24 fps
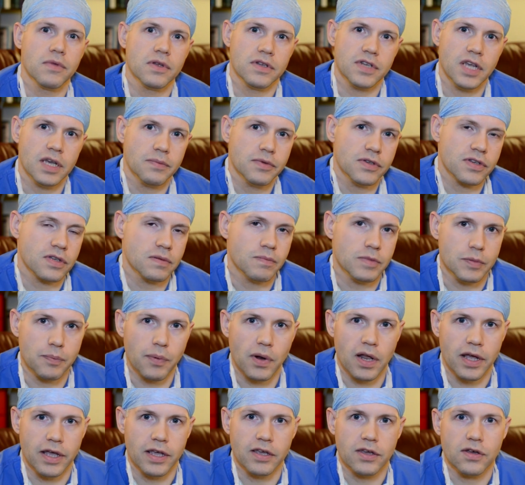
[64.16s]
that Debbie's going to be
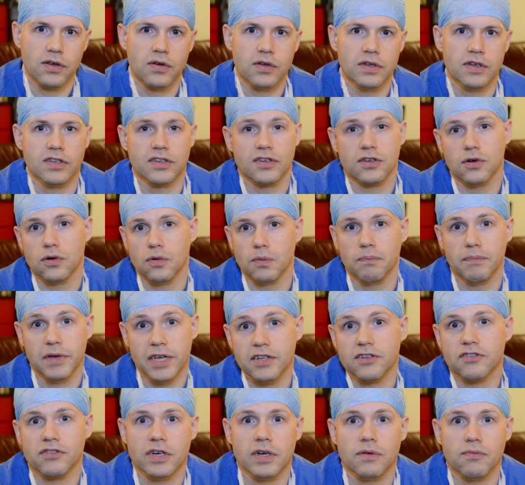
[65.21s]
playing is called
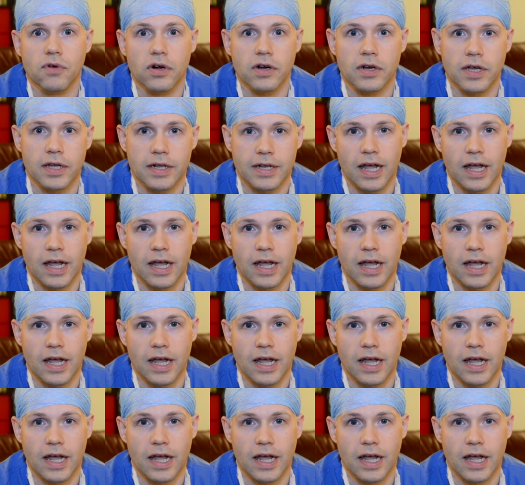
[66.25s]
Bit.Trip Runner.